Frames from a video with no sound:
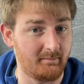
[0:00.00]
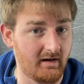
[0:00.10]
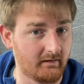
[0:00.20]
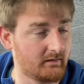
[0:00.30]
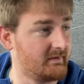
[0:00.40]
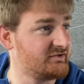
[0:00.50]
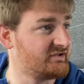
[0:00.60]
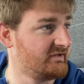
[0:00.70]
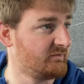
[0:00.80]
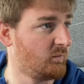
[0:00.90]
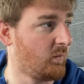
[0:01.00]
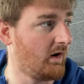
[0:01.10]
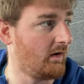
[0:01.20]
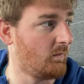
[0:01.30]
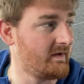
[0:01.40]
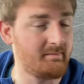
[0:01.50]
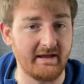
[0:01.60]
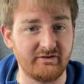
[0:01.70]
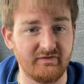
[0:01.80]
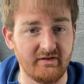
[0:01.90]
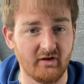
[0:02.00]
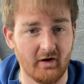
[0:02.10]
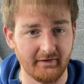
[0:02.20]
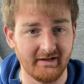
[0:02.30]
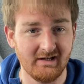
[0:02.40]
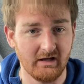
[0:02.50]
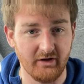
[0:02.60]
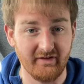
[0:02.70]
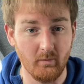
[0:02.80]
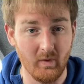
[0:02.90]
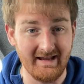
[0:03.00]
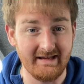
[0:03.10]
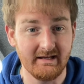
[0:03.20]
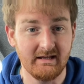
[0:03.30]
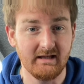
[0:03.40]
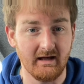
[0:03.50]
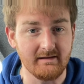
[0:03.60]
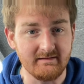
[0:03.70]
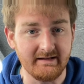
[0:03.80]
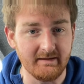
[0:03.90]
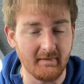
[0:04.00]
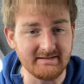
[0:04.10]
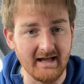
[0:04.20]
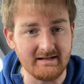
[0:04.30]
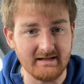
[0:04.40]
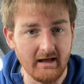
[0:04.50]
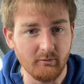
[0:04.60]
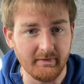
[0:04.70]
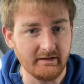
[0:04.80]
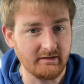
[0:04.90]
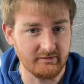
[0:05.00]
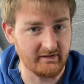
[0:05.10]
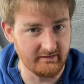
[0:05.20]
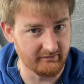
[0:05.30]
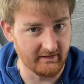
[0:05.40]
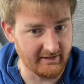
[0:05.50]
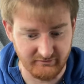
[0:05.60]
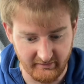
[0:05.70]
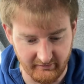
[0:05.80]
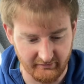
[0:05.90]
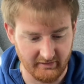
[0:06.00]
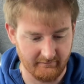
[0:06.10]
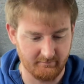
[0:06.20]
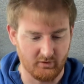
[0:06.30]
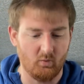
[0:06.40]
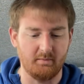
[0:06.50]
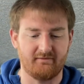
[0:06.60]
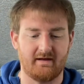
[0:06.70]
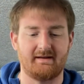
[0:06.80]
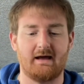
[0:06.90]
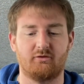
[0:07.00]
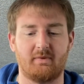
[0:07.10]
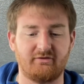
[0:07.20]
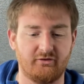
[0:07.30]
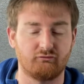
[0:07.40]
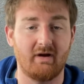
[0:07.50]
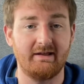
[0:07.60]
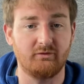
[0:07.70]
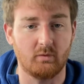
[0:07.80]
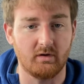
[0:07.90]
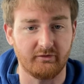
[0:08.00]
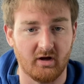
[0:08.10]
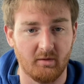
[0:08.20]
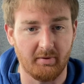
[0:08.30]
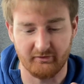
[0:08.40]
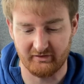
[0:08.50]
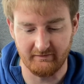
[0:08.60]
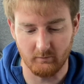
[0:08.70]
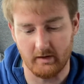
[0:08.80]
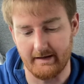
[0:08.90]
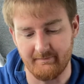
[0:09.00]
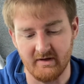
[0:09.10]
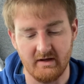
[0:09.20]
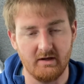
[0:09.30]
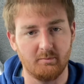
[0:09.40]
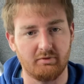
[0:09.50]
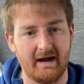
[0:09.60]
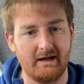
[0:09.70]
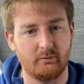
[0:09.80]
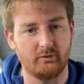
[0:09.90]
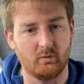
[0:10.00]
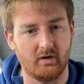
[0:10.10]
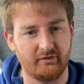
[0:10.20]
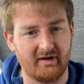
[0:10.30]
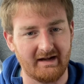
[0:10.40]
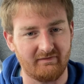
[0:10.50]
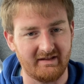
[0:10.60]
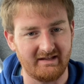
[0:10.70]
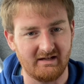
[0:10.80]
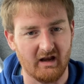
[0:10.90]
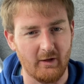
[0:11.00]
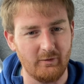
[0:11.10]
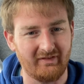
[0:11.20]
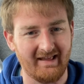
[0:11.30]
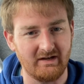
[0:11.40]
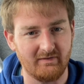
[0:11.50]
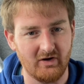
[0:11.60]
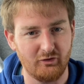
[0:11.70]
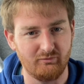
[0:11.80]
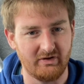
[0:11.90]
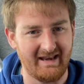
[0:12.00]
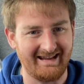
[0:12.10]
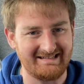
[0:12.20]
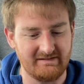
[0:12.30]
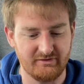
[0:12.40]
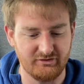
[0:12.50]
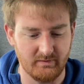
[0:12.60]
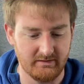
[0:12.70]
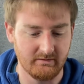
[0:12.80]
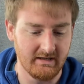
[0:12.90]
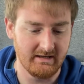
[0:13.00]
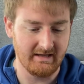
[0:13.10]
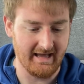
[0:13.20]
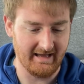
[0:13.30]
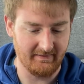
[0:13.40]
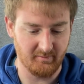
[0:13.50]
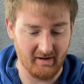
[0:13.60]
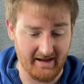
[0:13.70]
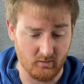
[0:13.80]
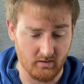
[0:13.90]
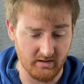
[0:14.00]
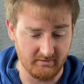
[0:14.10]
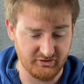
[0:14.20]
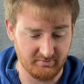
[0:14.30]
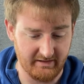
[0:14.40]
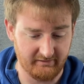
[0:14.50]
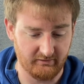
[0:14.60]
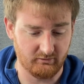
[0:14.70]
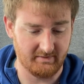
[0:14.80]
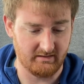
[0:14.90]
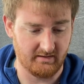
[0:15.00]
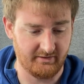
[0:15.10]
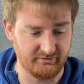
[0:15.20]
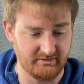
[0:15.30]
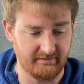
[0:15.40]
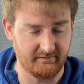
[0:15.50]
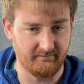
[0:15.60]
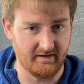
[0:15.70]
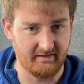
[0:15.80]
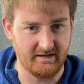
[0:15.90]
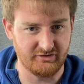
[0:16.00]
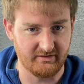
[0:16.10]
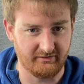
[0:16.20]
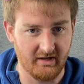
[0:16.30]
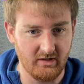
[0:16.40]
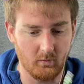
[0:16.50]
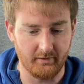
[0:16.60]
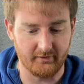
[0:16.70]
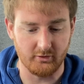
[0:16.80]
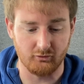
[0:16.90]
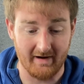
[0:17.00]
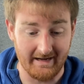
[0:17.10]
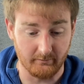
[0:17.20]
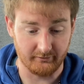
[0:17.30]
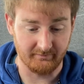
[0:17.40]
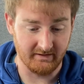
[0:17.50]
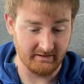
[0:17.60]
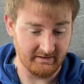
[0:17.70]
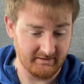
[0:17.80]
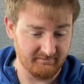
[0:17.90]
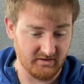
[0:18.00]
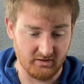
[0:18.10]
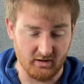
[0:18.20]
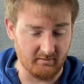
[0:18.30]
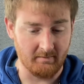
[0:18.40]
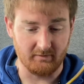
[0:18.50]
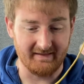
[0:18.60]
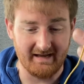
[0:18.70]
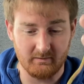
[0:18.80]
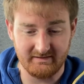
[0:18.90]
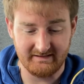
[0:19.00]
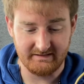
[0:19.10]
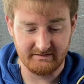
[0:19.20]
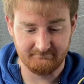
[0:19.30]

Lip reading: plug, which is what we based this on. I say we, I needed my dad to help me because he does electrics and stuff. But what we found out was basically the red was our positive wire. Brown was kind of the closed end of our loop, the negative as you will. And the black wire, which splits into about 100 different variations, was our ground. Can't remember what the yellow one did.